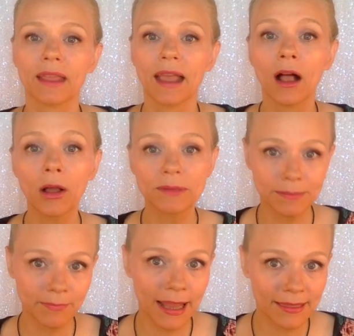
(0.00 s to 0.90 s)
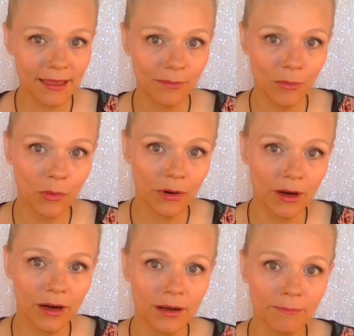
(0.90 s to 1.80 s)
helps make them
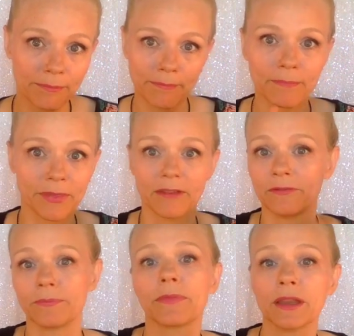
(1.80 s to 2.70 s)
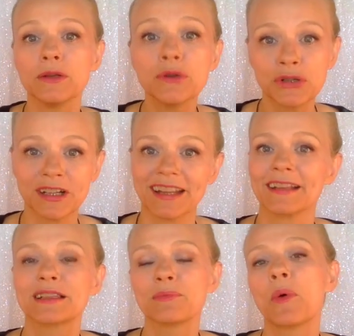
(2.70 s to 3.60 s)
more, the
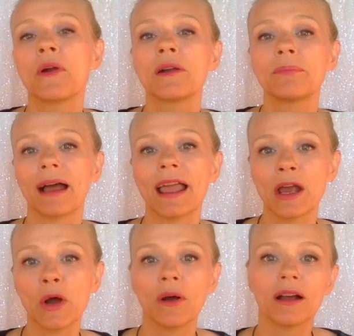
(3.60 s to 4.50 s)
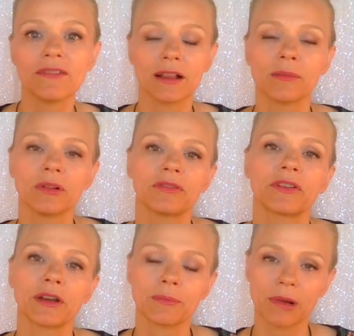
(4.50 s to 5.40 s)
nutrients more bioavailable
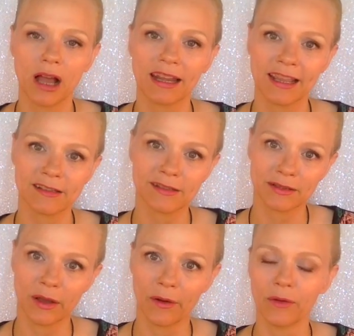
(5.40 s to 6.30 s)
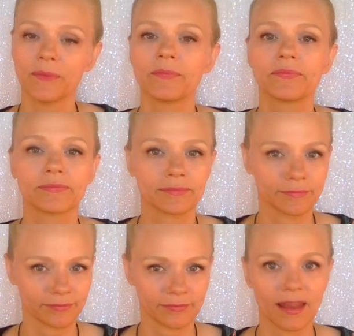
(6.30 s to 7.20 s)
for your body. So
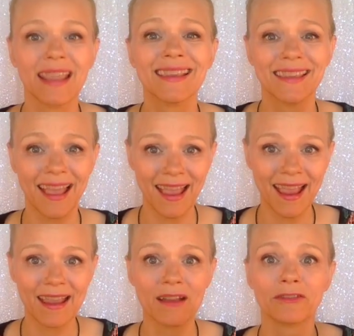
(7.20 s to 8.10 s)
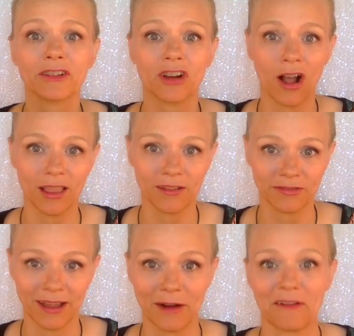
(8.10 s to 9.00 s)
yay for
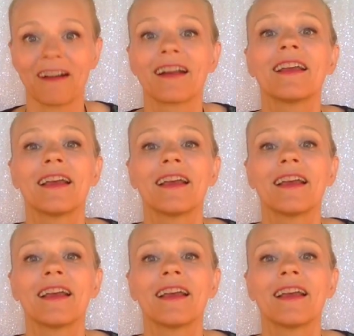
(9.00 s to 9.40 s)
cauliflower.